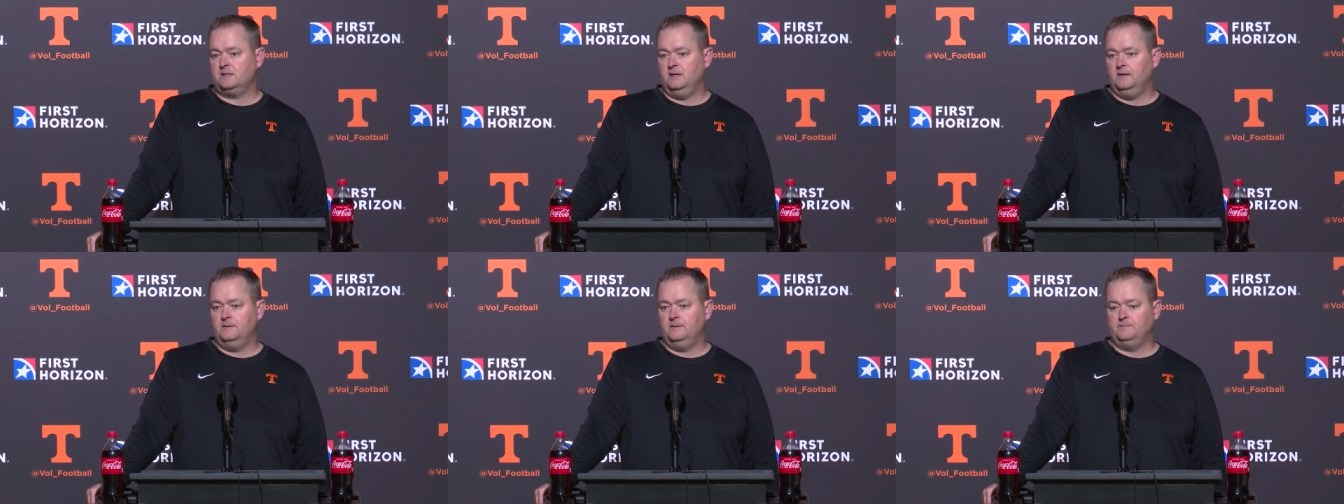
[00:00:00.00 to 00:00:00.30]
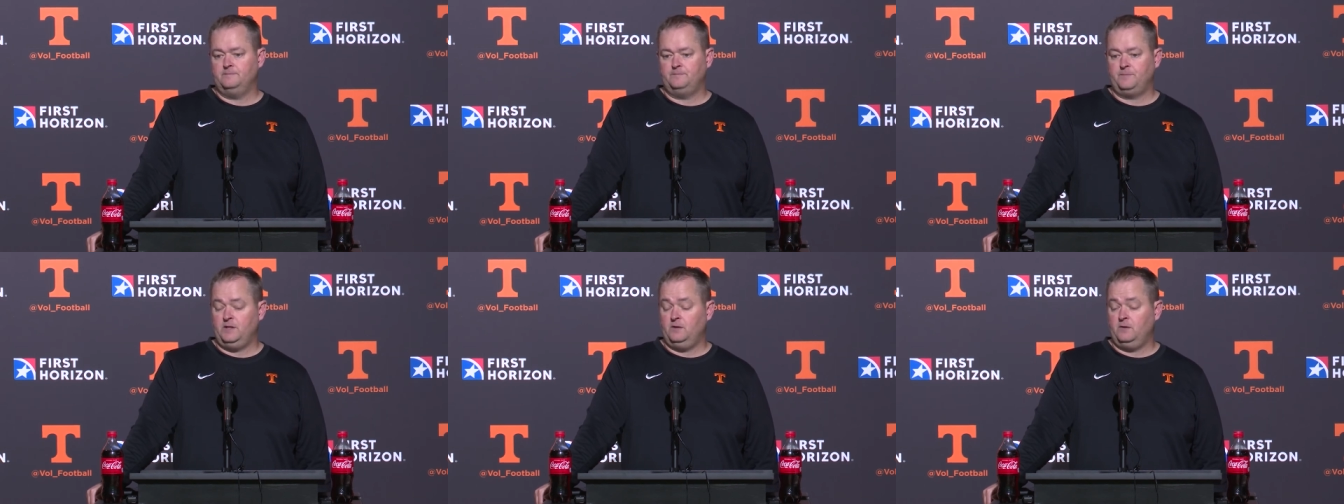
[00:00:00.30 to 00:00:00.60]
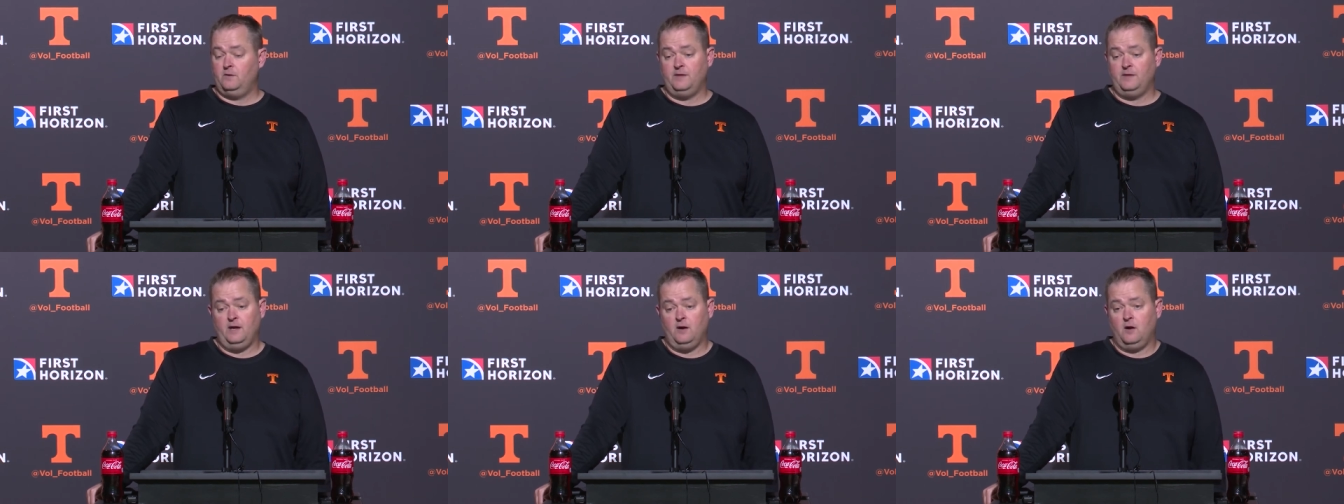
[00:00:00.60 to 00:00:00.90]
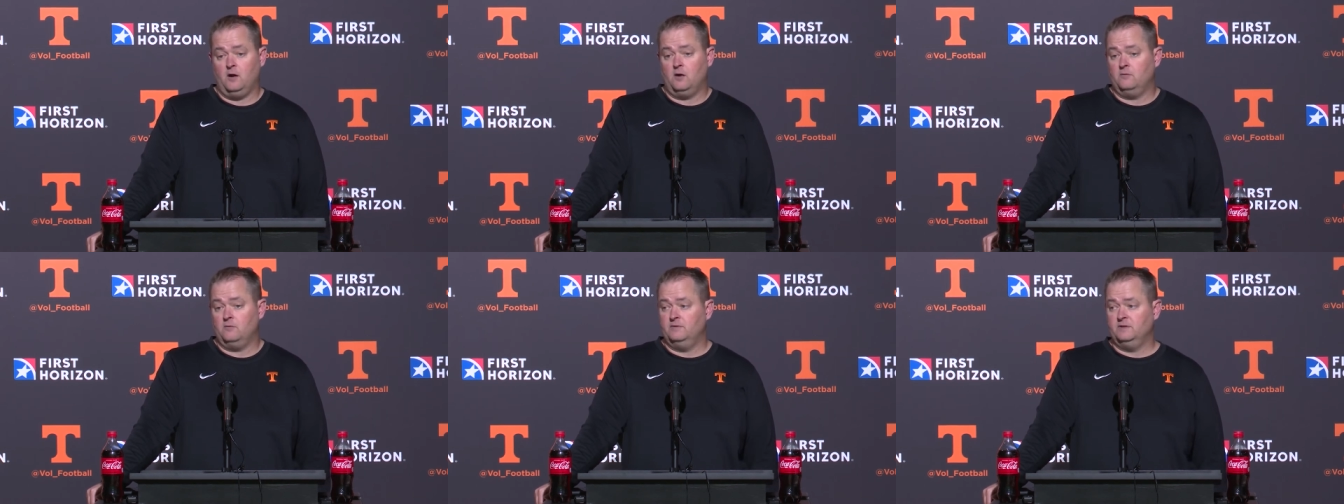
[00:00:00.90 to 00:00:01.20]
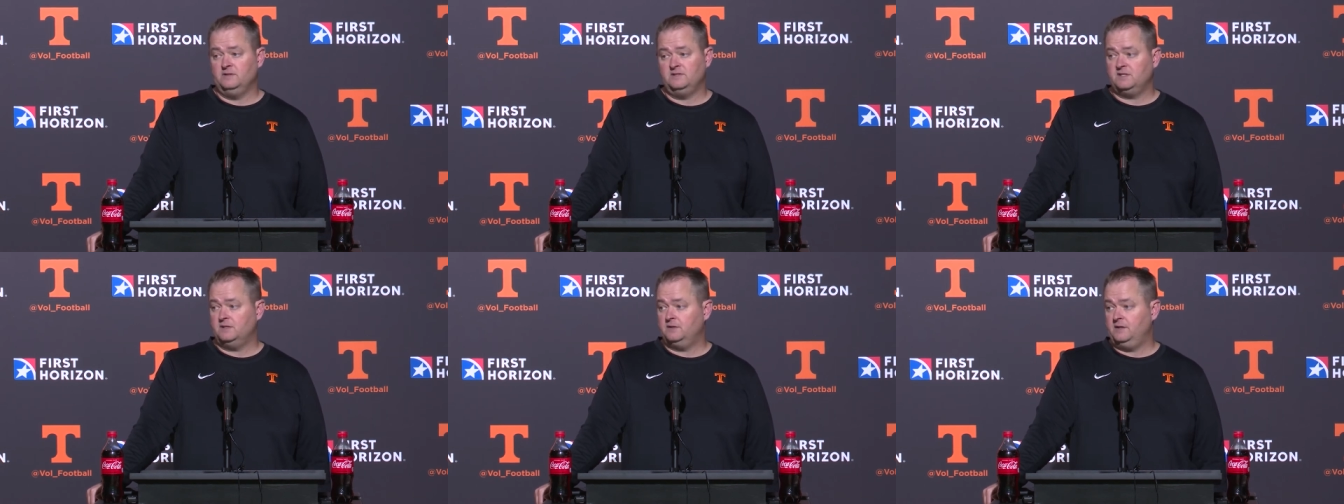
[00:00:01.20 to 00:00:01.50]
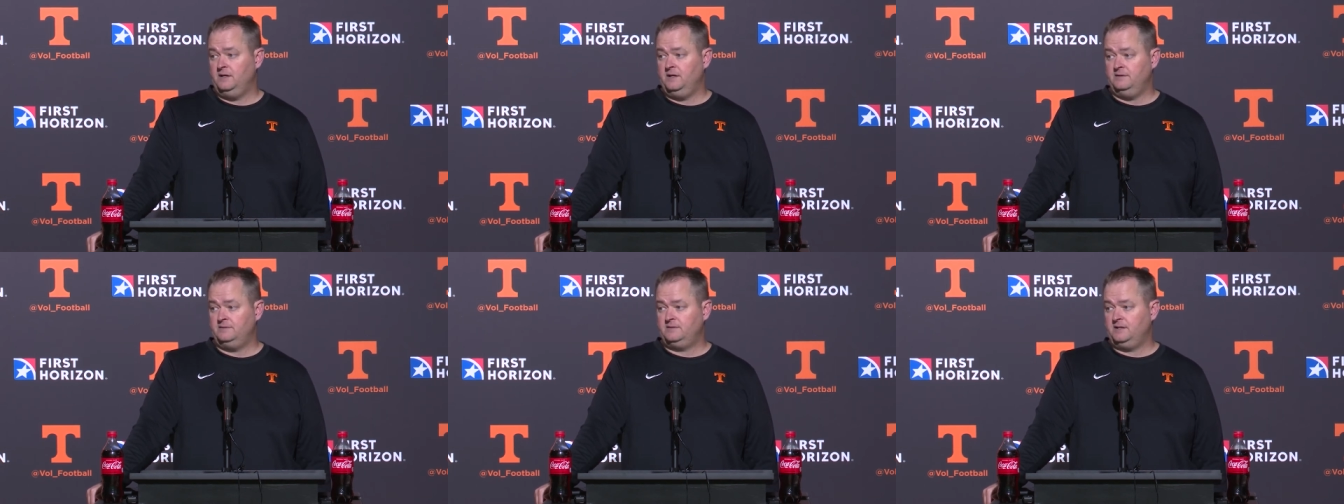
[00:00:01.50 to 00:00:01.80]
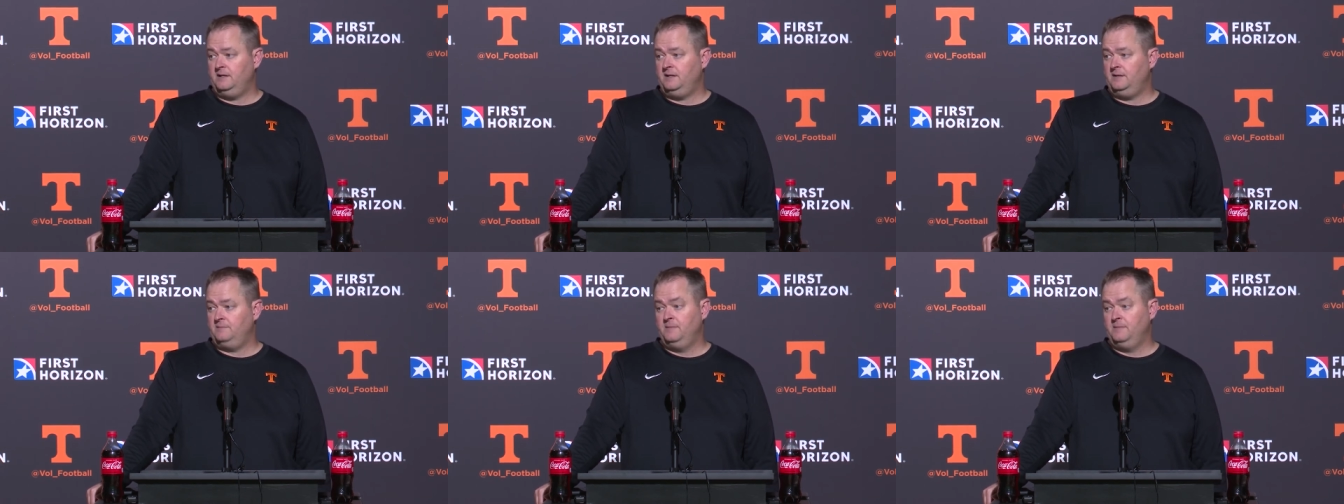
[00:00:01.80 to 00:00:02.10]
They are a resilient
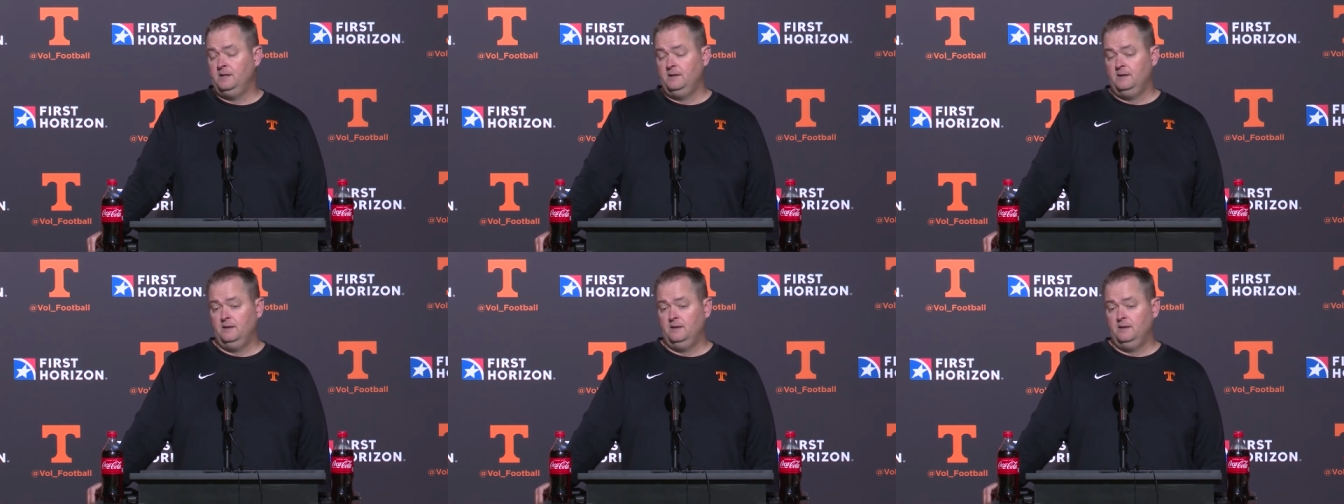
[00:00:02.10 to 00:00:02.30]
team.